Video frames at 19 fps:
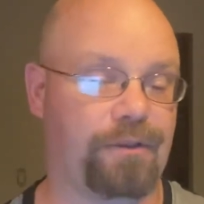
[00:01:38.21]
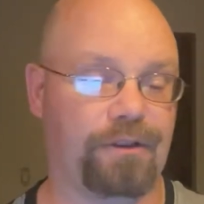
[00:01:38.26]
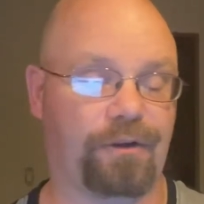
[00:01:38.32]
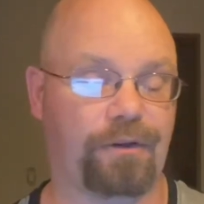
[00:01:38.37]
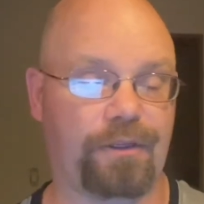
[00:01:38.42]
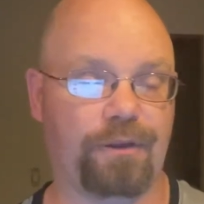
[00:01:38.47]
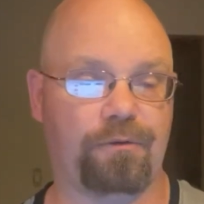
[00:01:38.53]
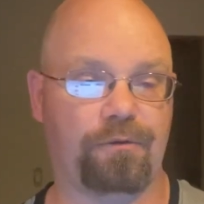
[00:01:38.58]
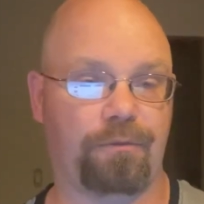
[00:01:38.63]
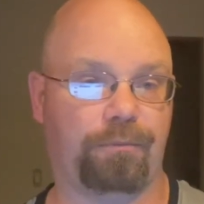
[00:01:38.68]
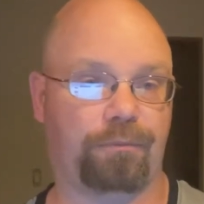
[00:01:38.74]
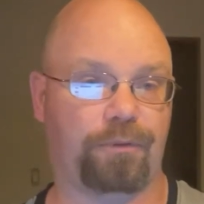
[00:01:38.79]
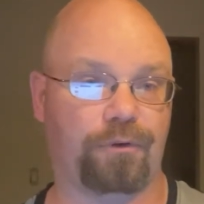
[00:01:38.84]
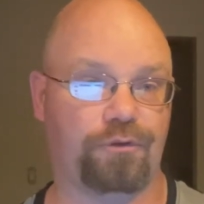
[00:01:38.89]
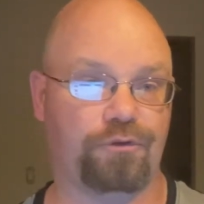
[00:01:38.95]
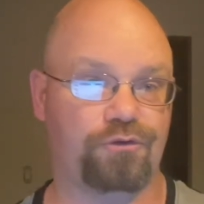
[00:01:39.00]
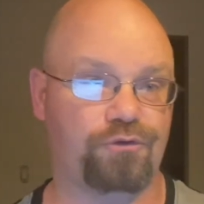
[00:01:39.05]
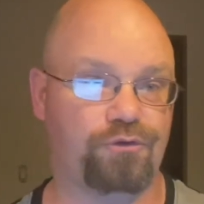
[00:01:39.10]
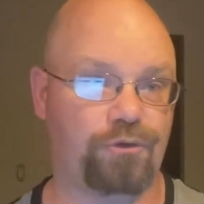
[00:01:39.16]
Now, they will
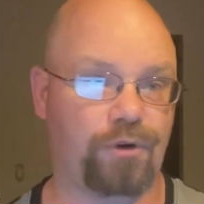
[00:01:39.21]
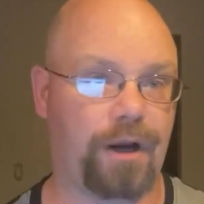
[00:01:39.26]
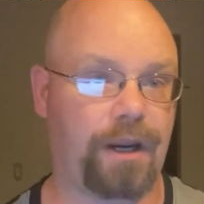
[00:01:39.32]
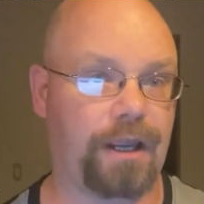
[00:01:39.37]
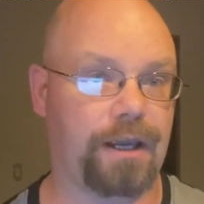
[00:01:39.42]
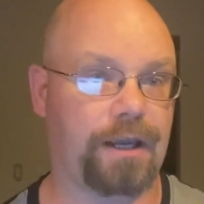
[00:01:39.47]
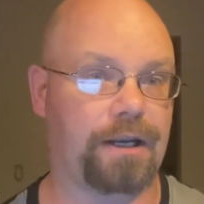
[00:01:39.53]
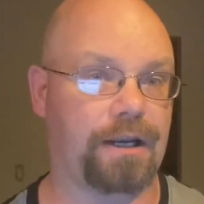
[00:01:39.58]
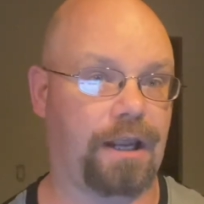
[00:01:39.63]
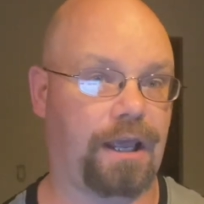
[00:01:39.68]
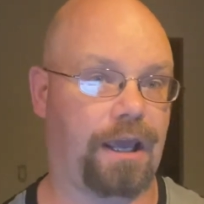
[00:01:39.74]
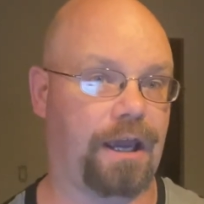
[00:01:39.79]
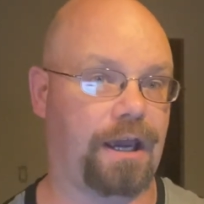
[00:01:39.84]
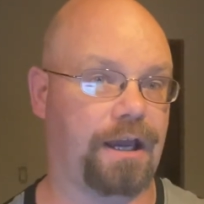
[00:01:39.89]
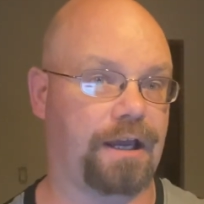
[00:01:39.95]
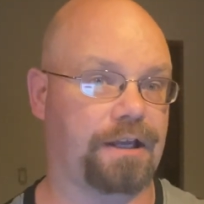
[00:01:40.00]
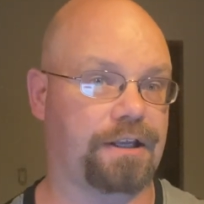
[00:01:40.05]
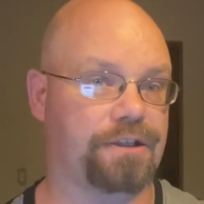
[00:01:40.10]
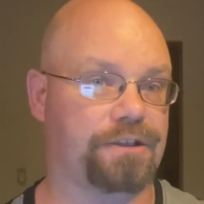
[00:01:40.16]
portray it
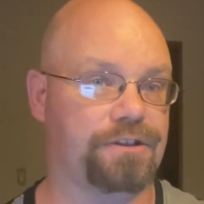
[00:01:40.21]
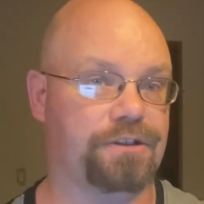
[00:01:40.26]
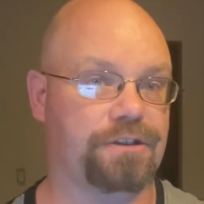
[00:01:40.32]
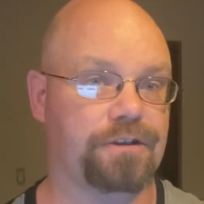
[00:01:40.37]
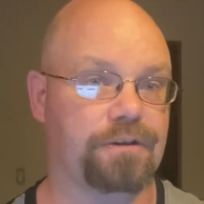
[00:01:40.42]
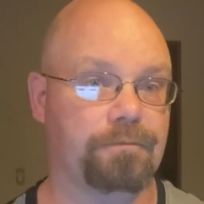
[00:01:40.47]
as